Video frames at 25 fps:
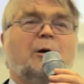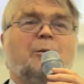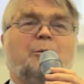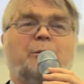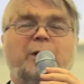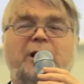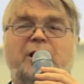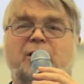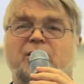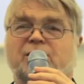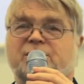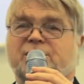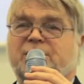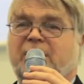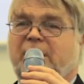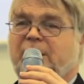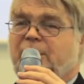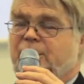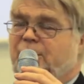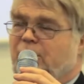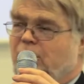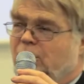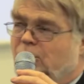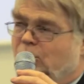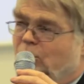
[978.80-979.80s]
because they
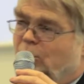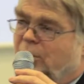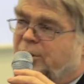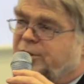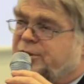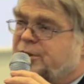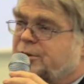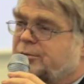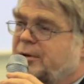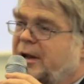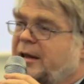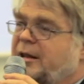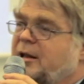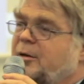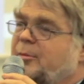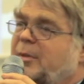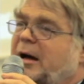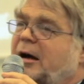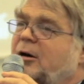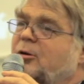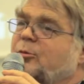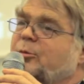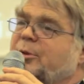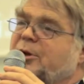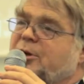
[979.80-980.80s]
don't want to rent them
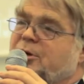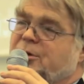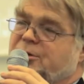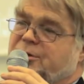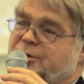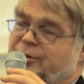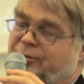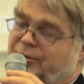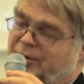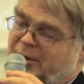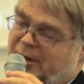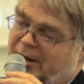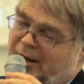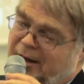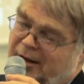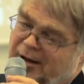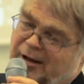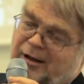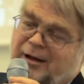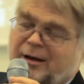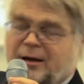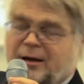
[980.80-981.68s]
out because of the